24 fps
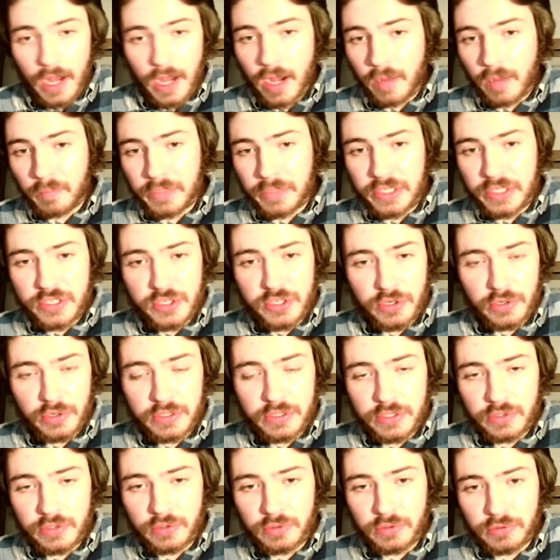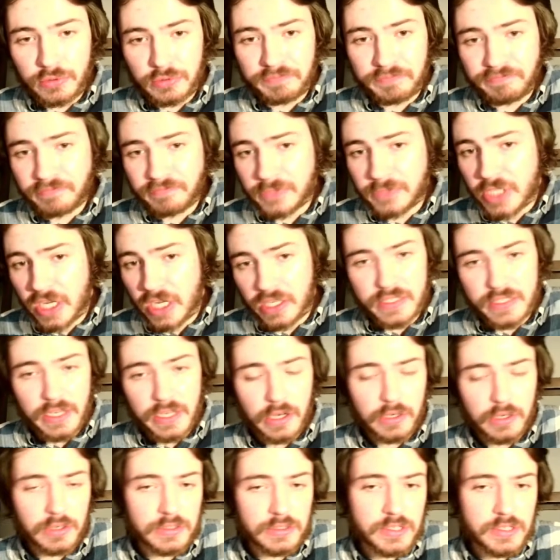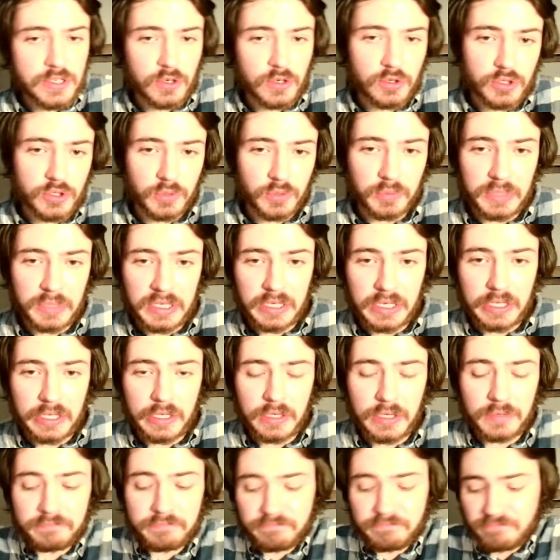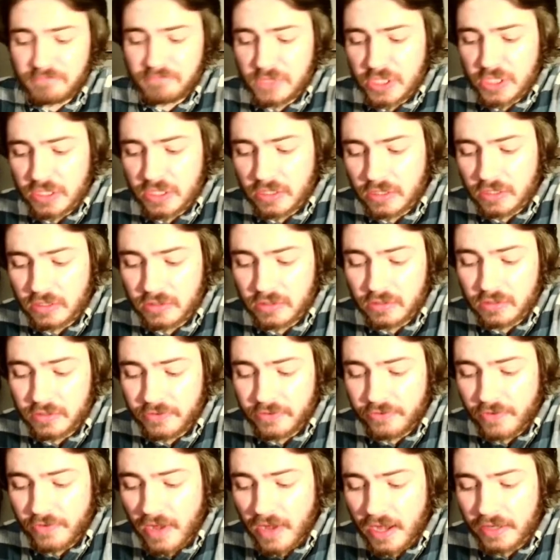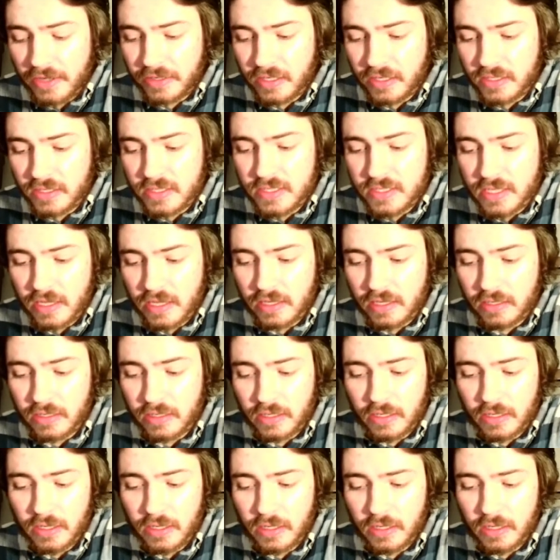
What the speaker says: Be sure to check us out on social media to find us, and